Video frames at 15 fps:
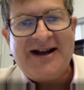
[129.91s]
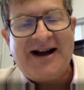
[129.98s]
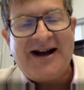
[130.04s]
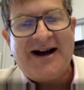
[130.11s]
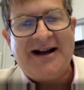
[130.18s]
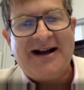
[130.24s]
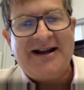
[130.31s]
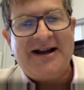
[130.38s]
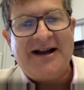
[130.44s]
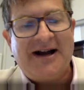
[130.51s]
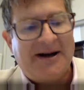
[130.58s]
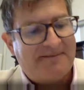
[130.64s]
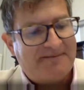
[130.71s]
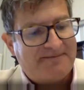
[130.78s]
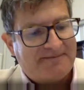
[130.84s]

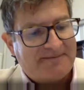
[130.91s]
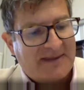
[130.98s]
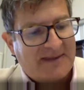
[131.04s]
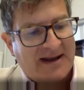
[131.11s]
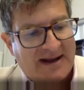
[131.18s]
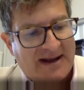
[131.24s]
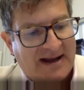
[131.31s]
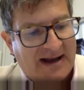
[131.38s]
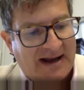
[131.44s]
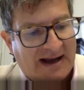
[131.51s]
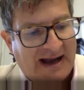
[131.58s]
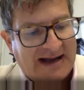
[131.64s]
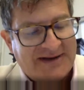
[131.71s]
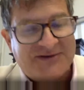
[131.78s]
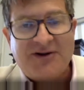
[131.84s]

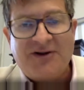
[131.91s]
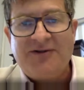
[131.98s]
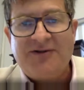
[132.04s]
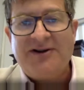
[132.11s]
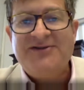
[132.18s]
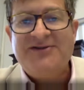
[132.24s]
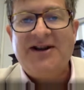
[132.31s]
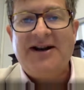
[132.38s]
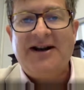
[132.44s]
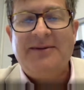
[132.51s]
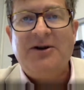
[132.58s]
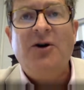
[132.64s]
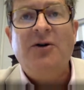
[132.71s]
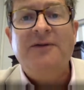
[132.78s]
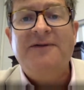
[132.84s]
As Conrad said, I'm a
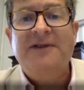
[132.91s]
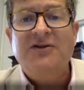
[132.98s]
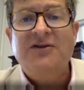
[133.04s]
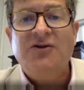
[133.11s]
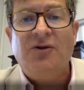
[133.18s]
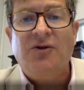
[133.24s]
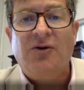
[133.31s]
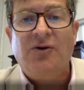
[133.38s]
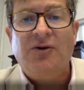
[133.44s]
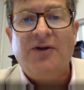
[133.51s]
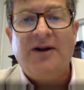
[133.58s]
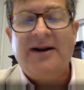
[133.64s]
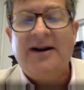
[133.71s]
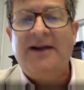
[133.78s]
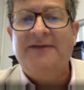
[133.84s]
non-fiction author.
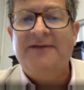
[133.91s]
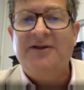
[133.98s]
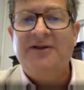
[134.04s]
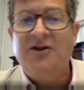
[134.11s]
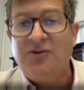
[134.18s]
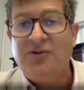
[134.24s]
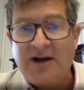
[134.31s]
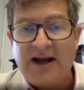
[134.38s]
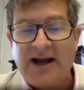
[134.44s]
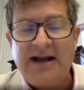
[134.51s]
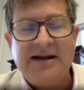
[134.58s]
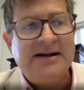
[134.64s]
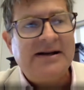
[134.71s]
I come from the UK.